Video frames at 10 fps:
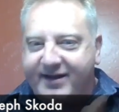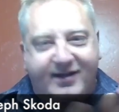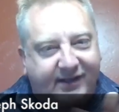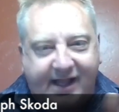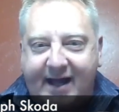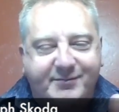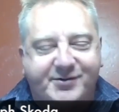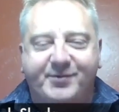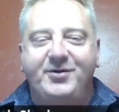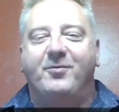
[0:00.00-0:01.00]
claps
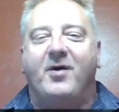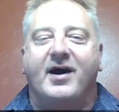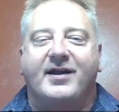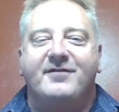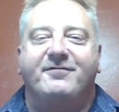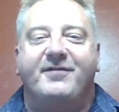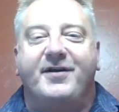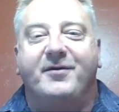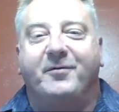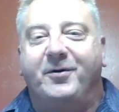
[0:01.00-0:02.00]
when you walk in the front of
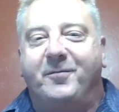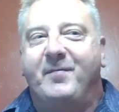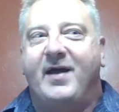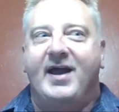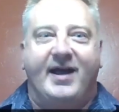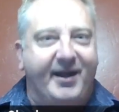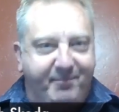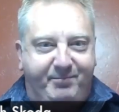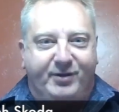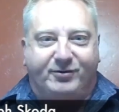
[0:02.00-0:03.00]
the room
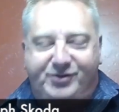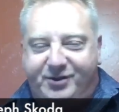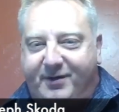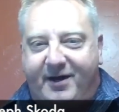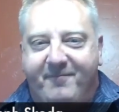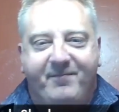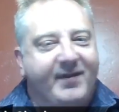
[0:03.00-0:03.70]
and builds you up,